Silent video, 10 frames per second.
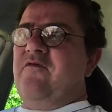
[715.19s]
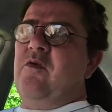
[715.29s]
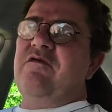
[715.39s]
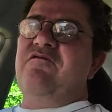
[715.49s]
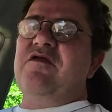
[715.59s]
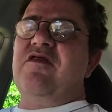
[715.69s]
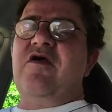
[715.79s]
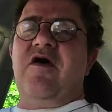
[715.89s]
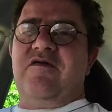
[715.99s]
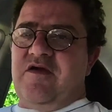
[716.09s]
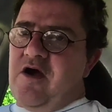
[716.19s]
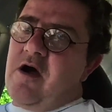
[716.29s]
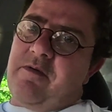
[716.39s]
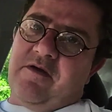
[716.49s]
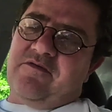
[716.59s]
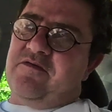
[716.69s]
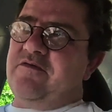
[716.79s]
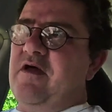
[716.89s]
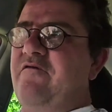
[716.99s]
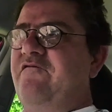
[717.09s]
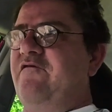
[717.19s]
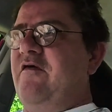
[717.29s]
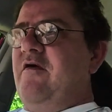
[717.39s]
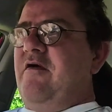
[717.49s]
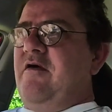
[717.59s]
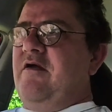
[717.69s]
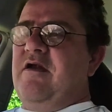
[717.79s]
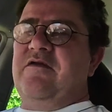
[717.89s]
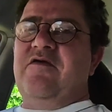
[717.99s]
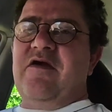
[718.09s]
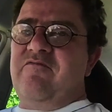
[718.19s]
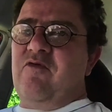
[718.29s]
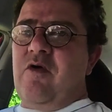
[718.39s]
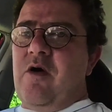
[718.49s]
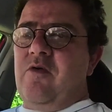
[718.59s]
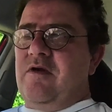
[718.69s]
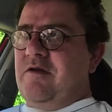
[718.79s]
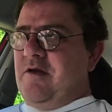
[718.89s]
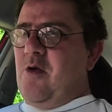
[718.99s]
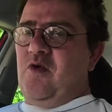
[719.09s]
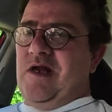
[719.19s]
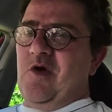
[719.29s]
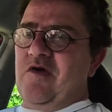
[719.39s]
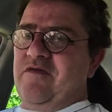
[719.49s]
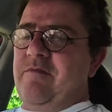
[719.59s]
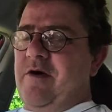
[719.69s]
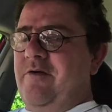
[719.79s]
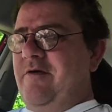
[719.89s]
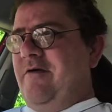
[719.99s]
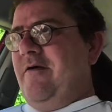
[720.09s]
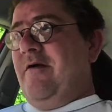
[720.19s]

If it wasn't for the dirty carpets and stuff, you know, and the general oldie, oldie look of the boat,